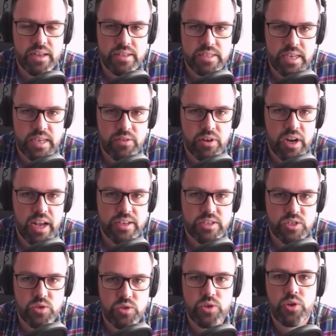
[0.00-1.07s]

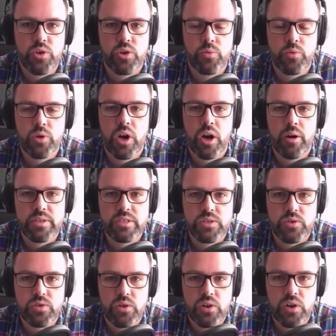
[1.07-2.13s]
synchronized to your WooCommerce
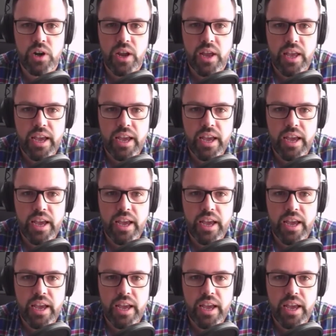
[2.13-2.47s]
store,